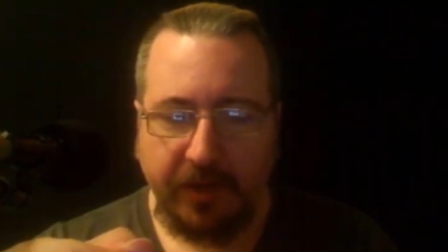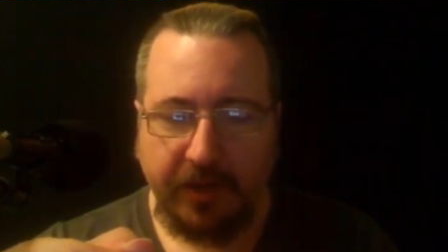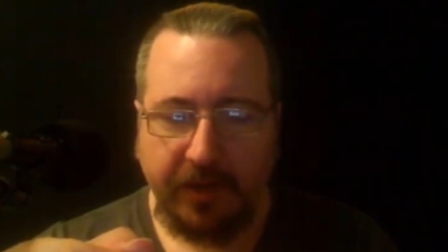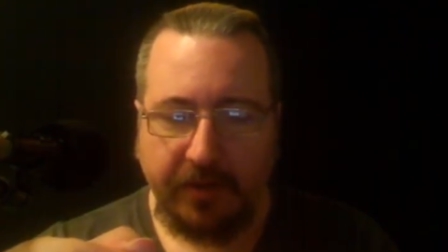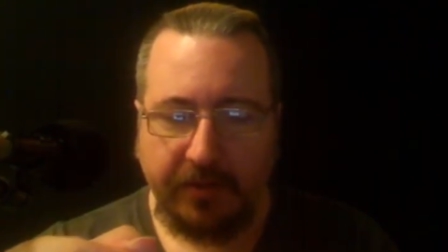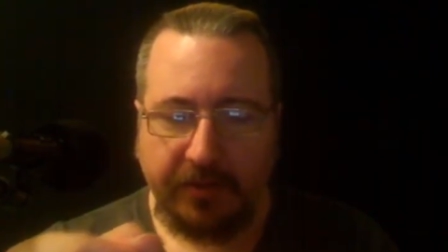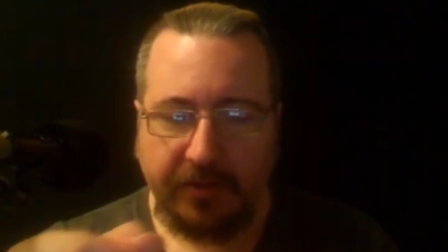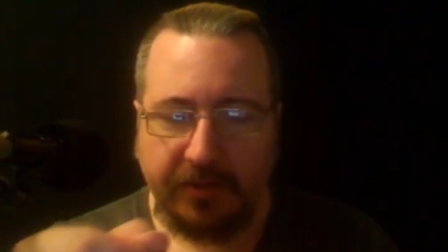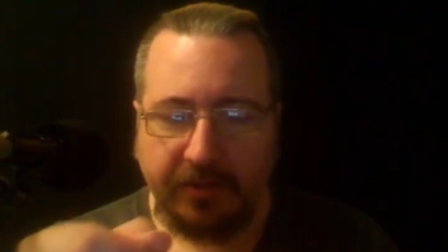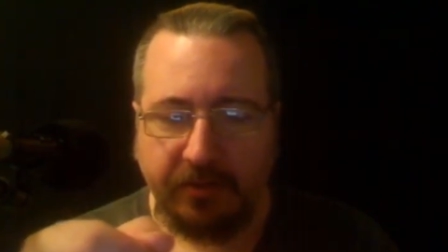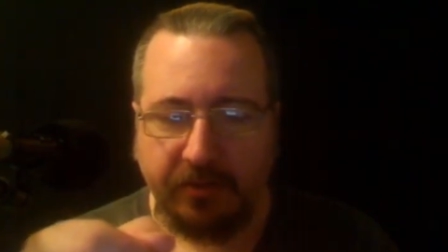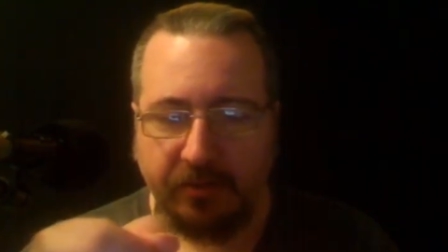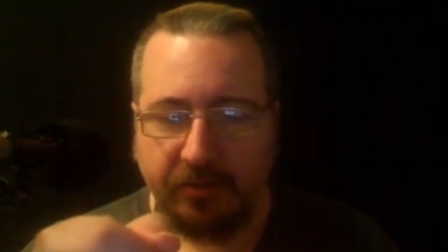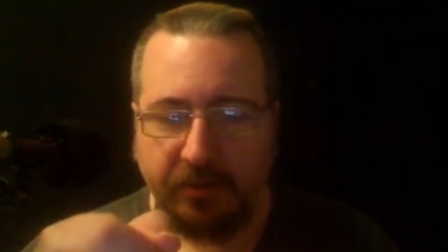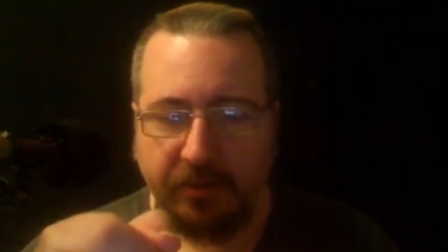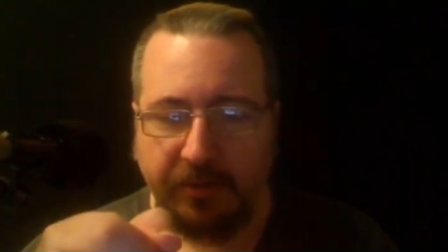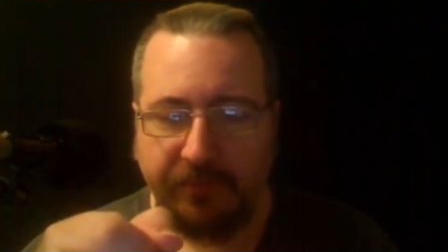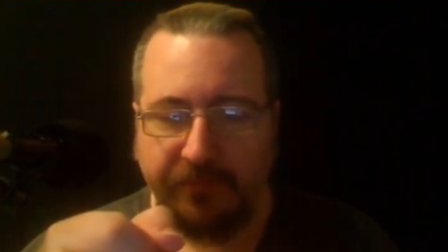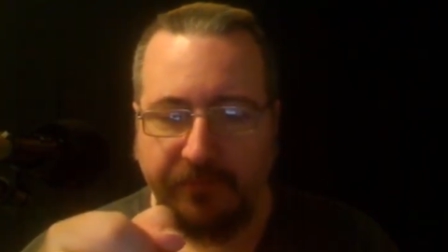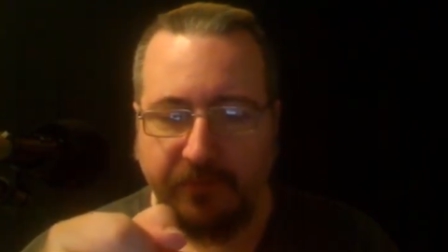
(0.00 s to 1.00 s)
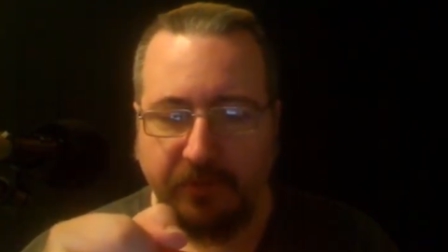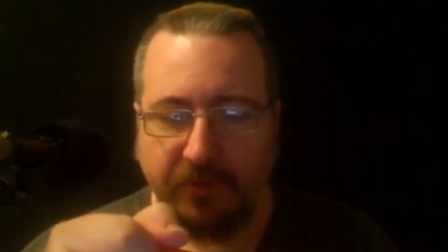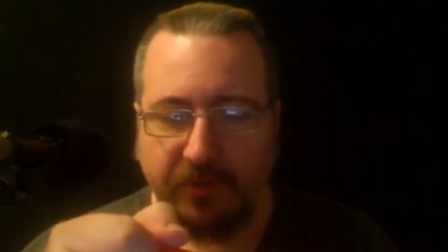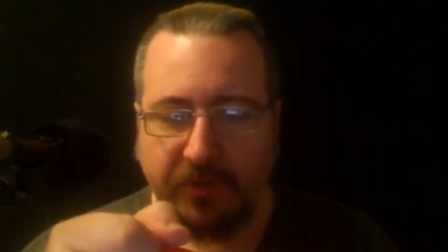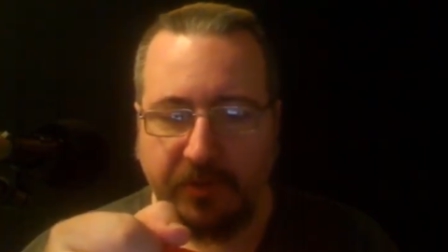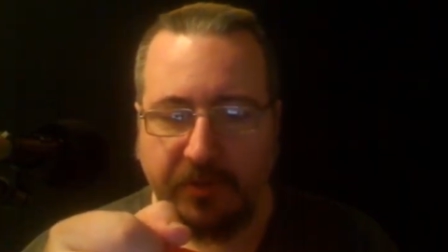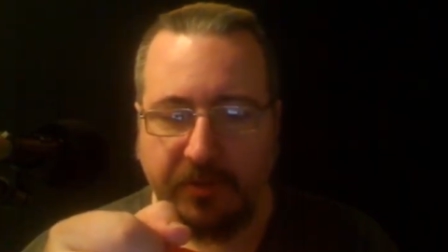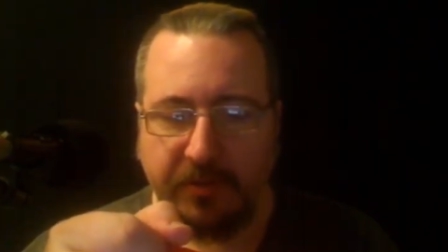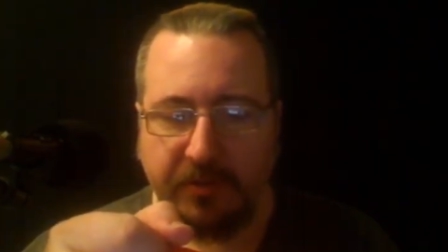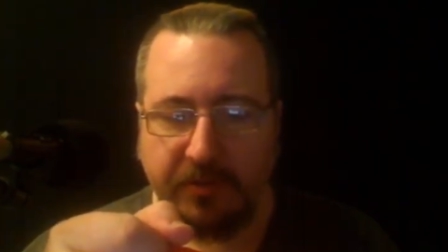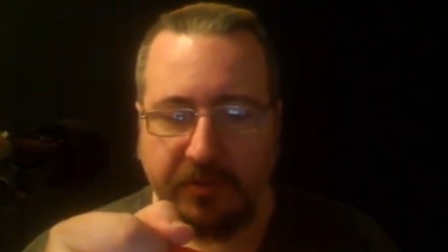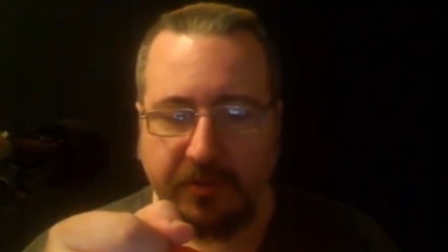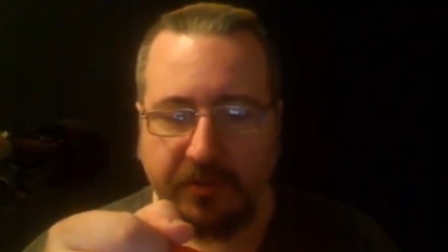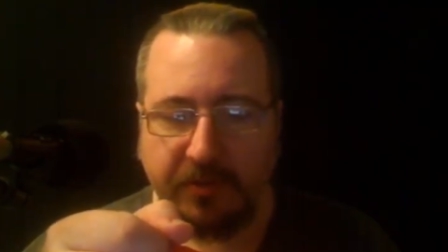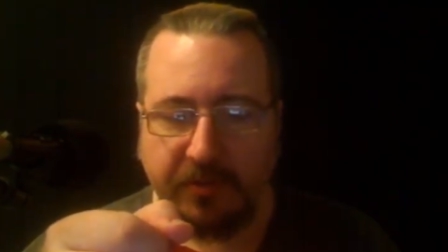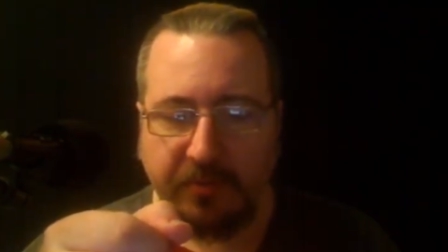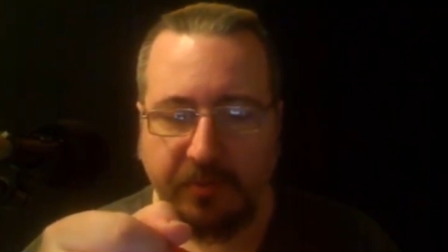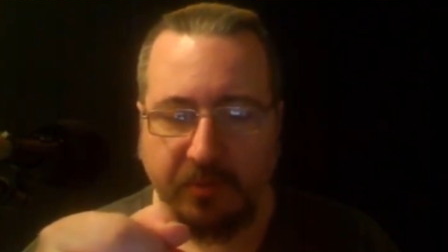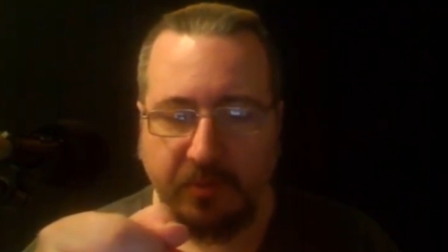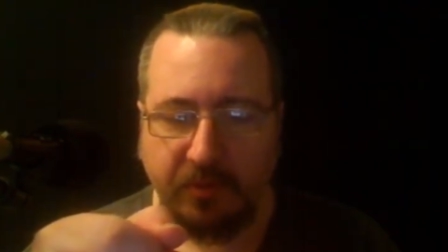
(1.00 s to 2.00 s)
and Sour Cream versus
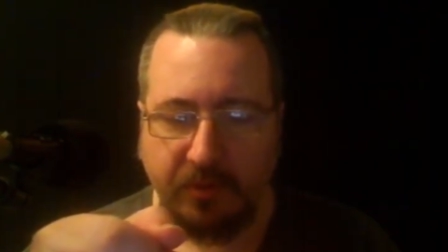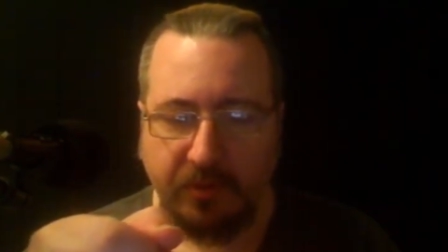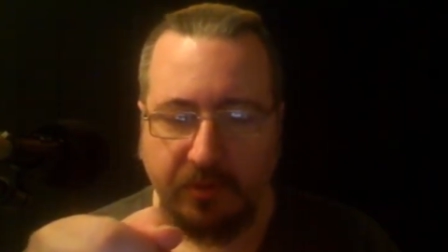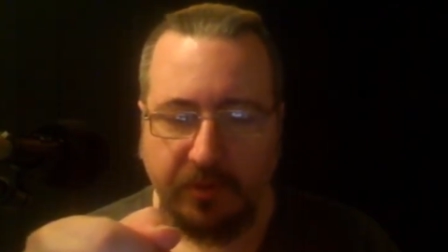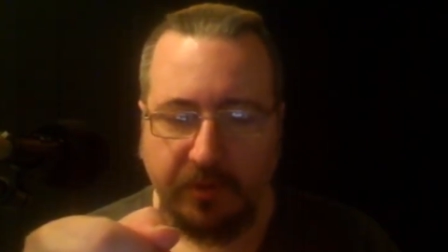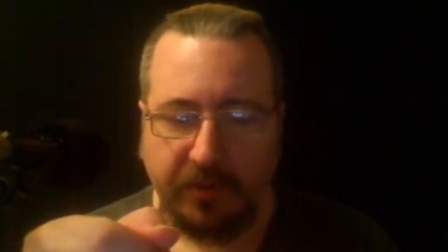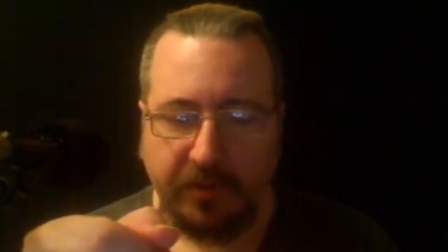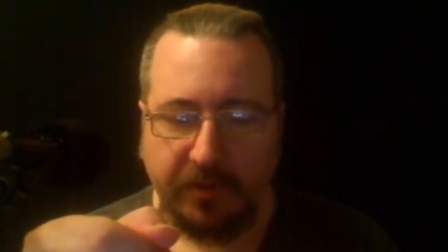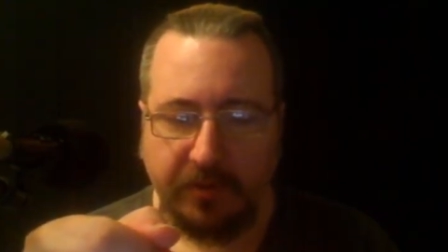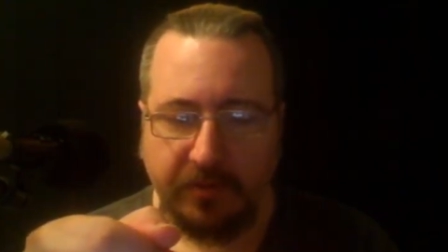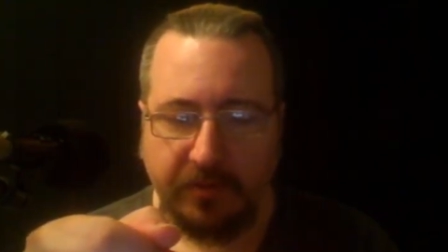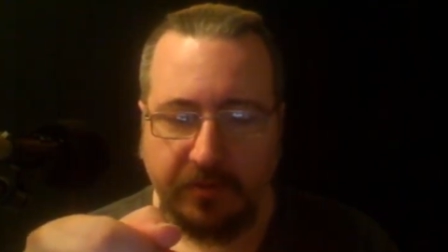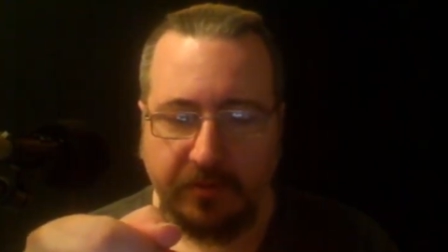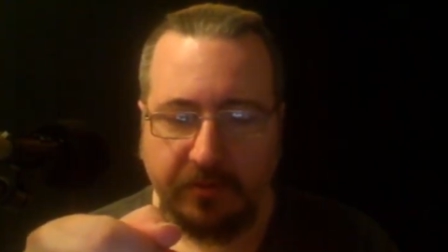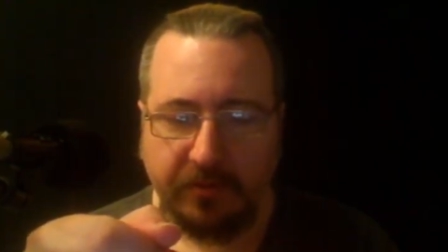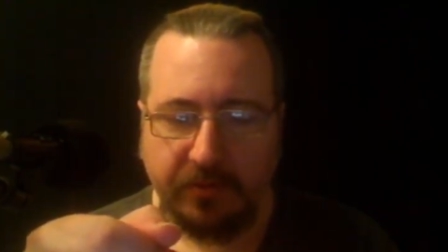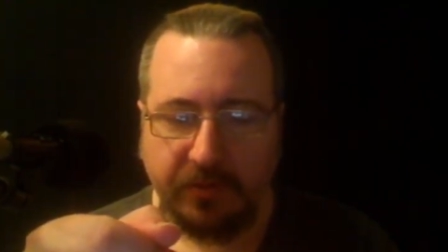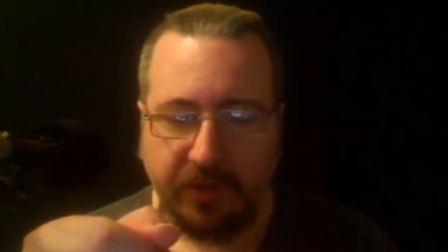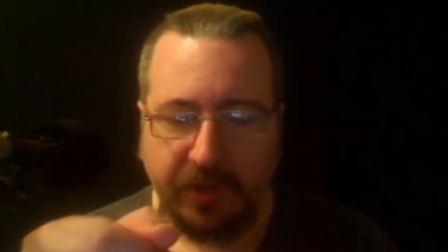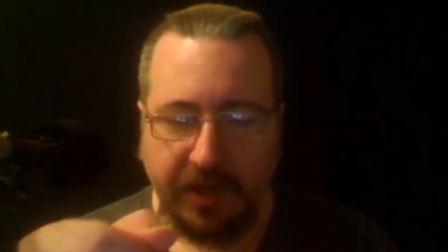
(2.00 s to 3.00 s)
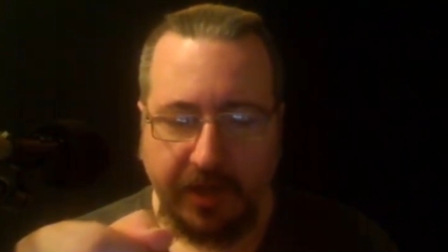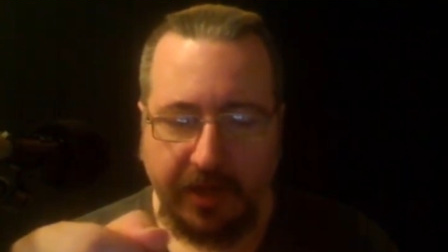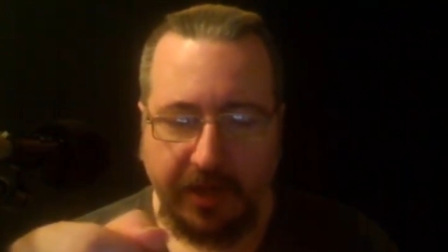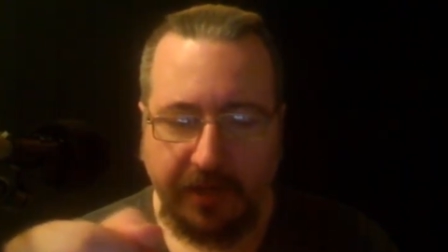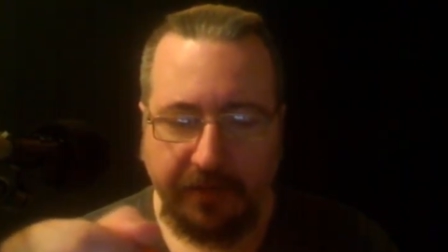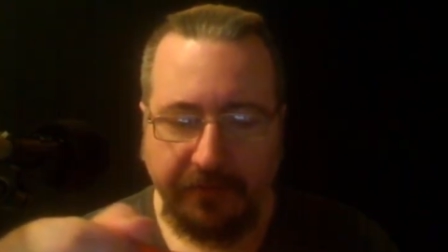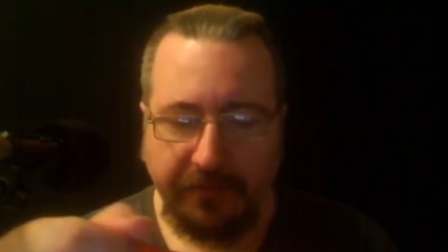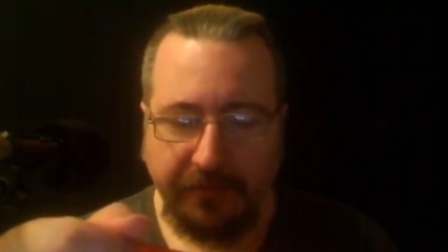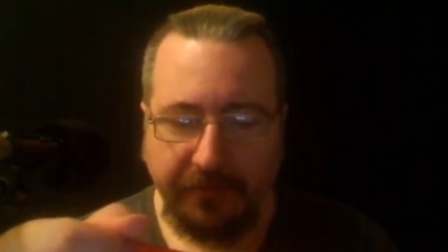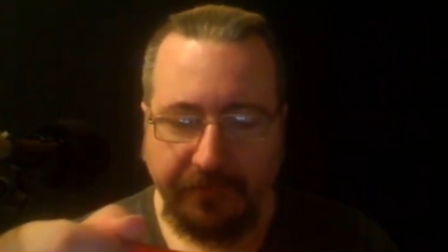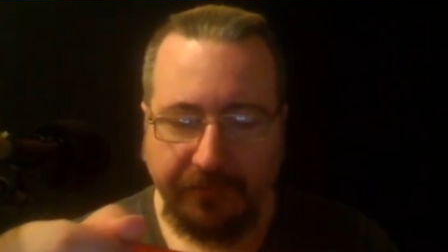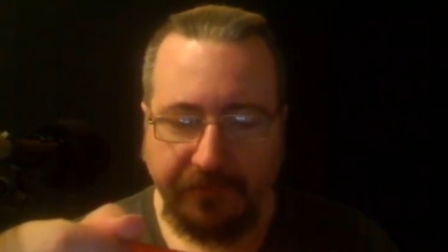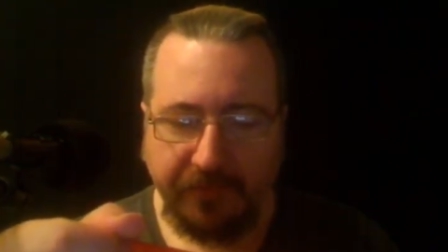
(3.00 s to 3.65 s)
Smoked Gouda and Chive.